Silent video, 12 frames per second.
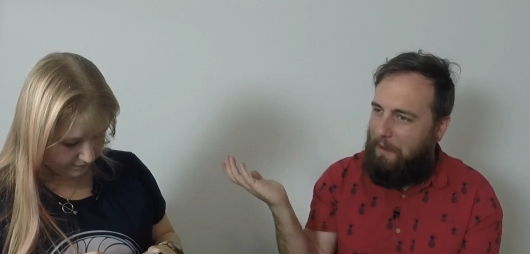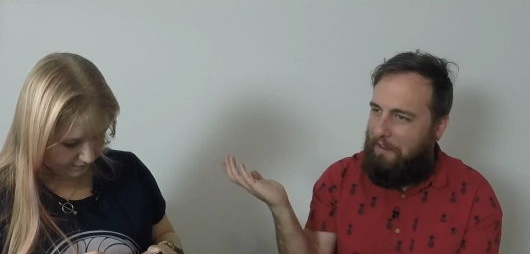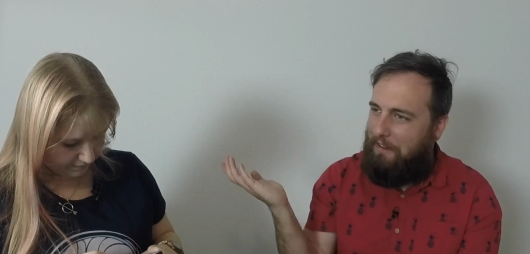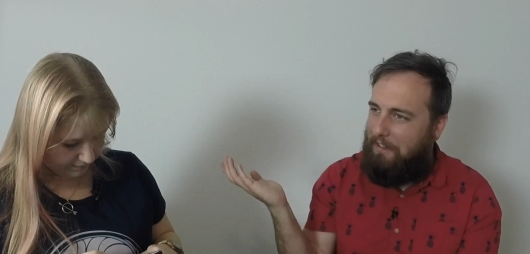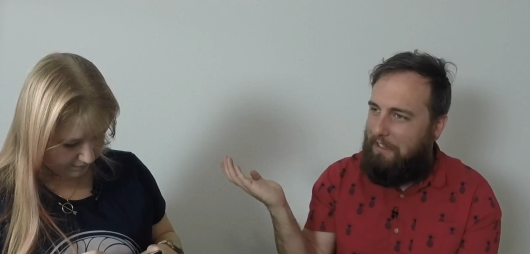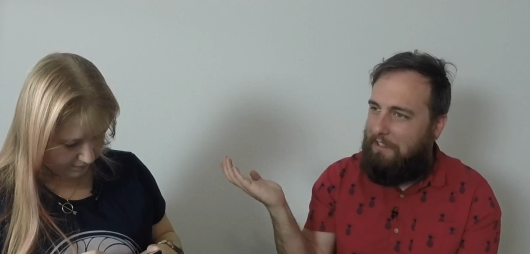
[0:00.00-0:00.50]
Speaker 1: about
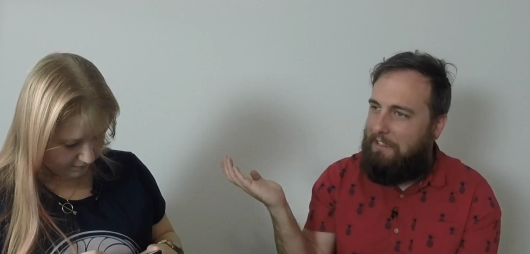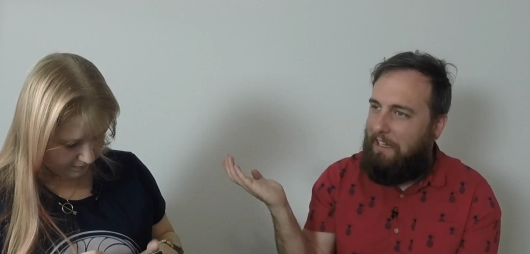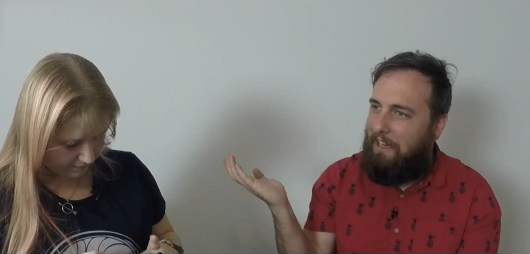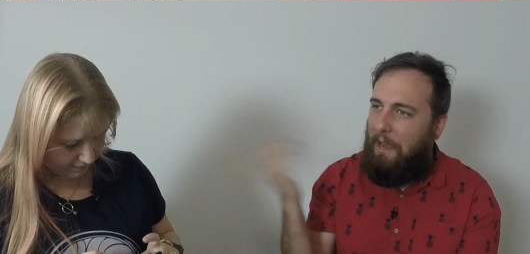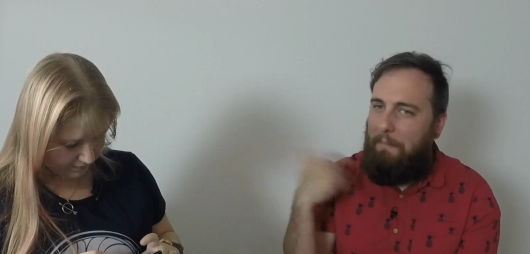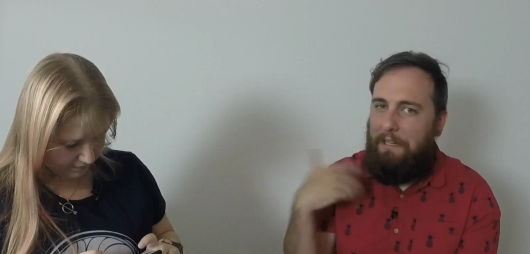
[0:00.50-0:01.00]
it because like
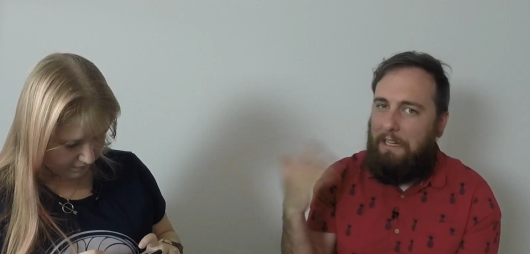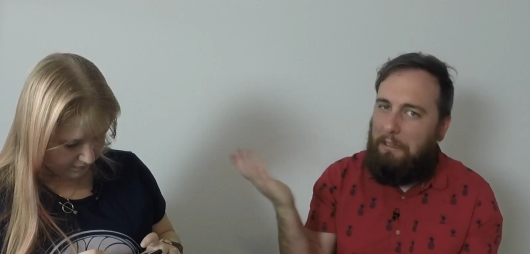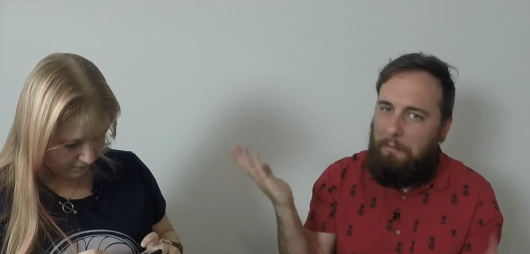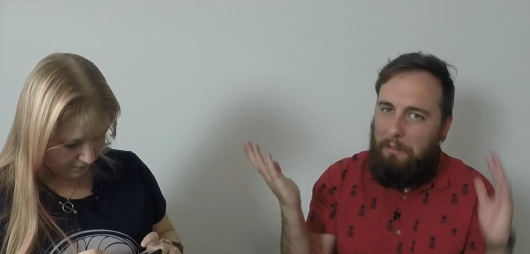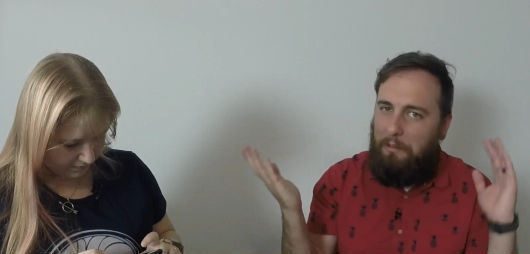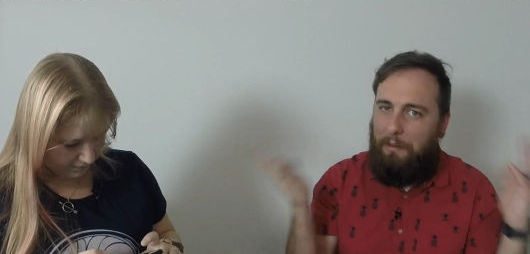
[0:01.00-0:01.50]
I'm
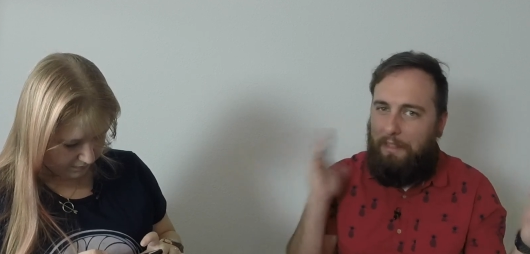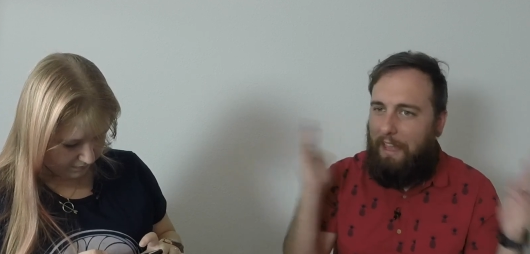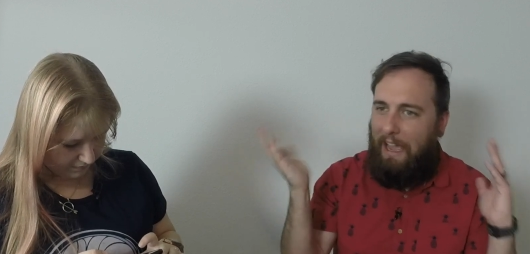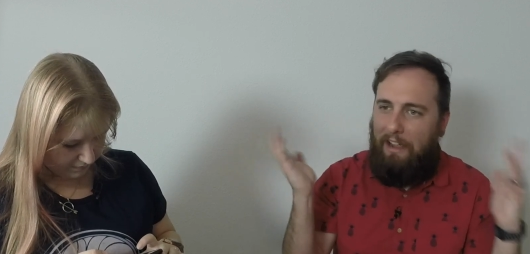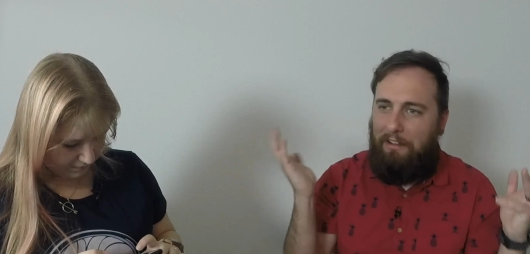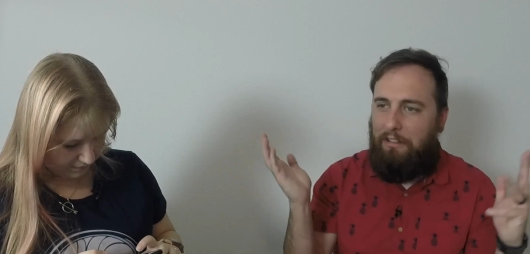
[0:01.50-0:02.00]
terrible with
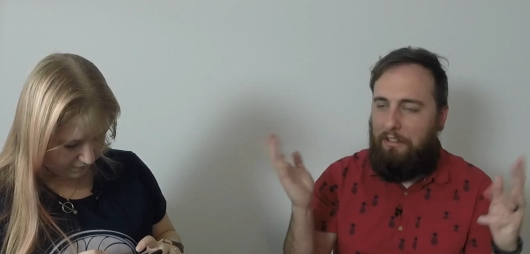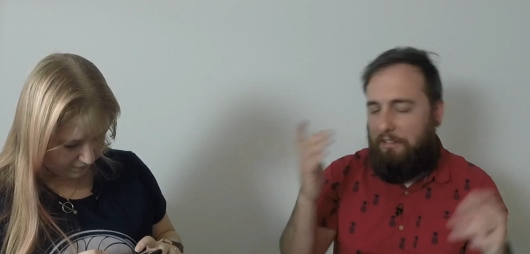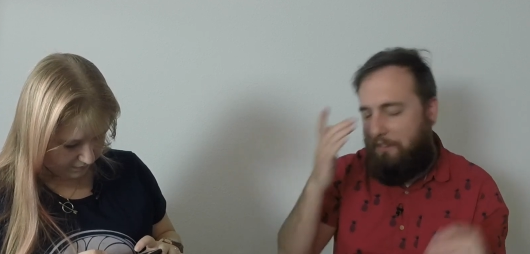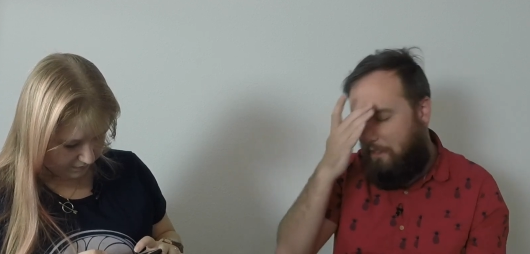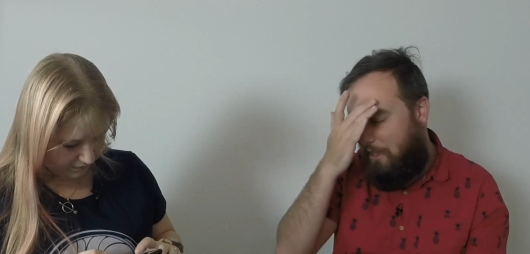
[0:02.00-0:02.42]
actors.